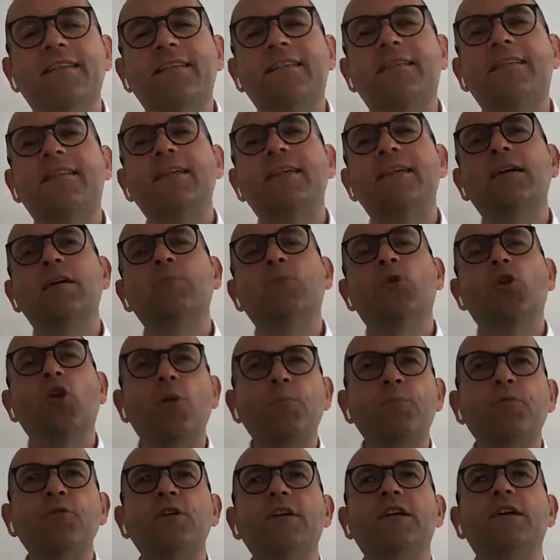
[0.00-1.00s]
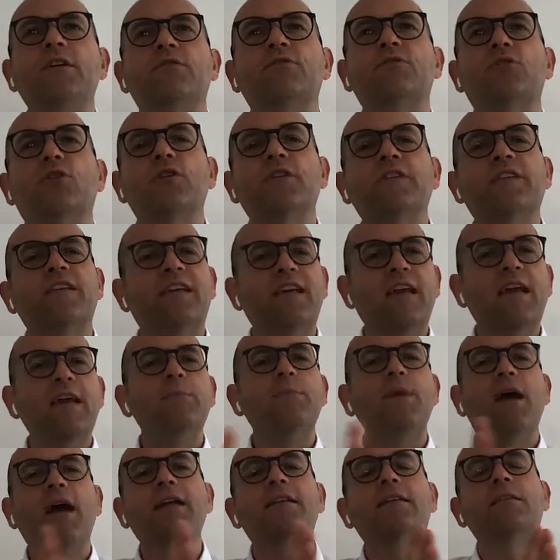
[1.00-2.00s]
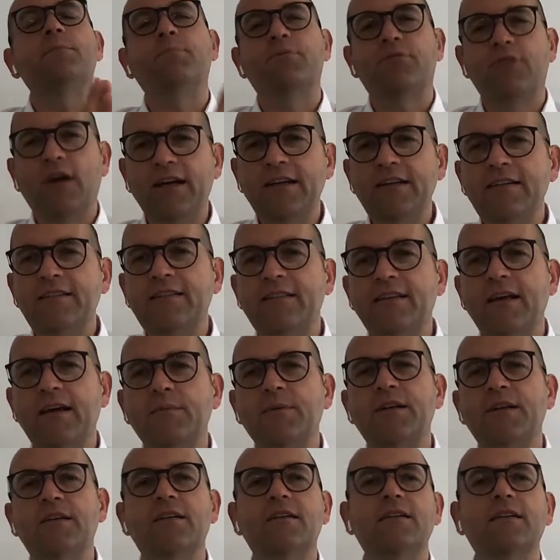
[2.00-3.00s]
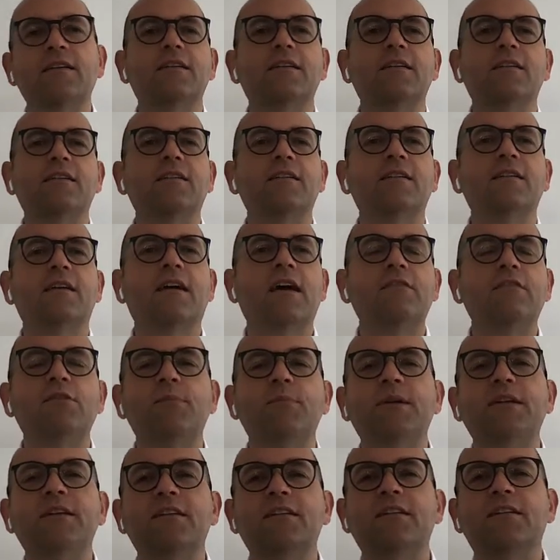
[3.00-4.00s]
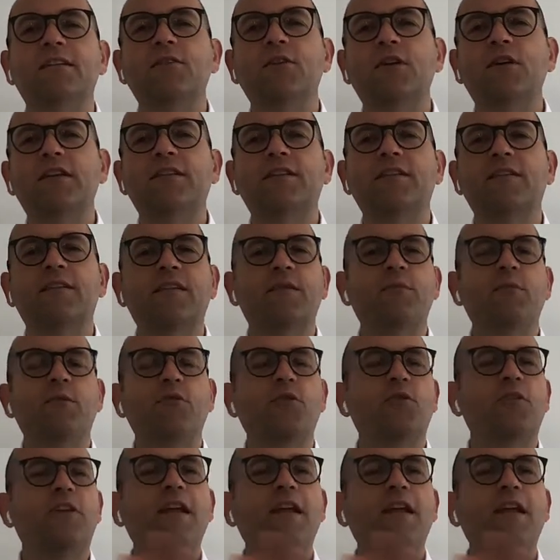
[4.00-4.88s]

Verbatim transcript: the monopoly, of course, came at a price. I mean, the uh, government in the US, they were not